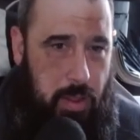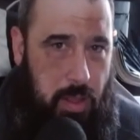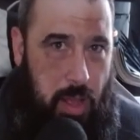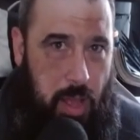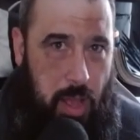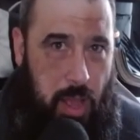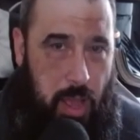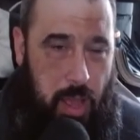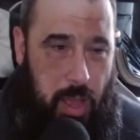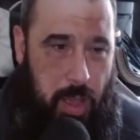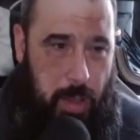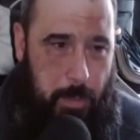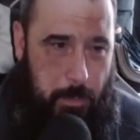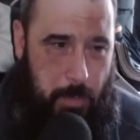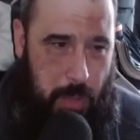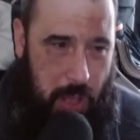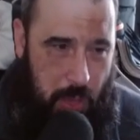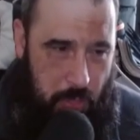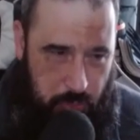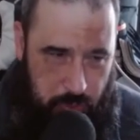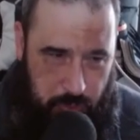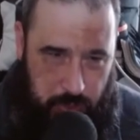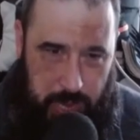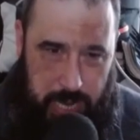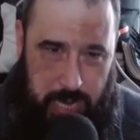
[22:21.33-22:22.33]
I
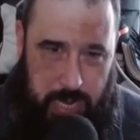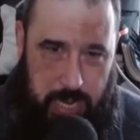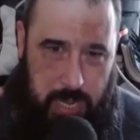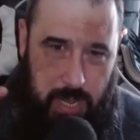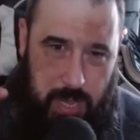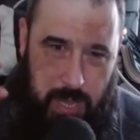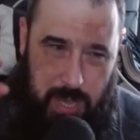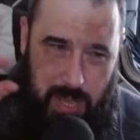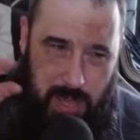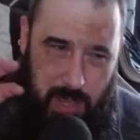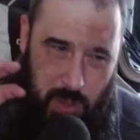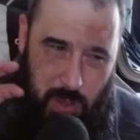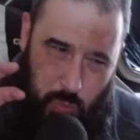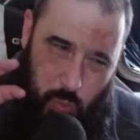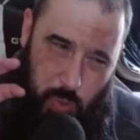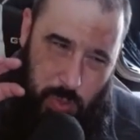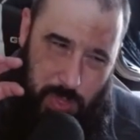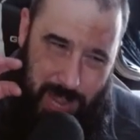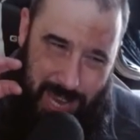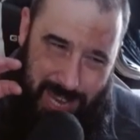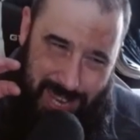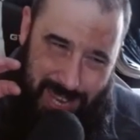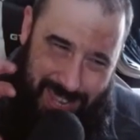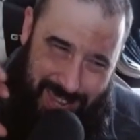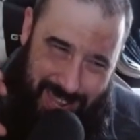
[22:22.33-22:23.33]
think with
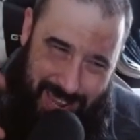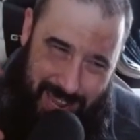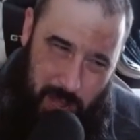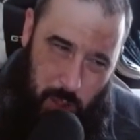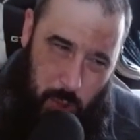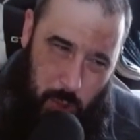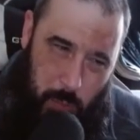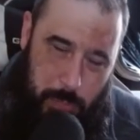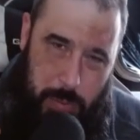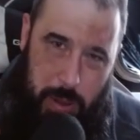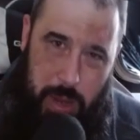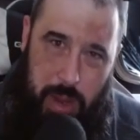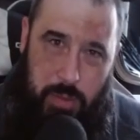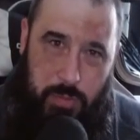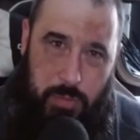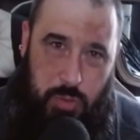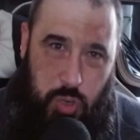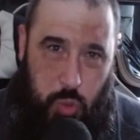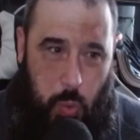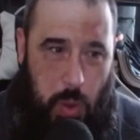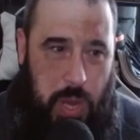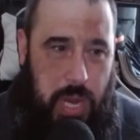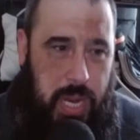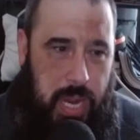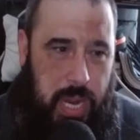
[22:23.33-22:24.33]
a little bit of
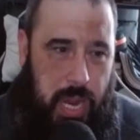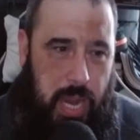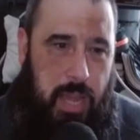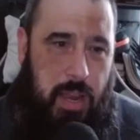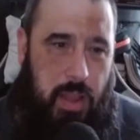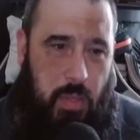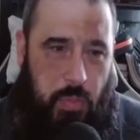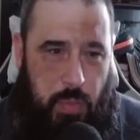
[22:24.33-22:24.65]
tweaking,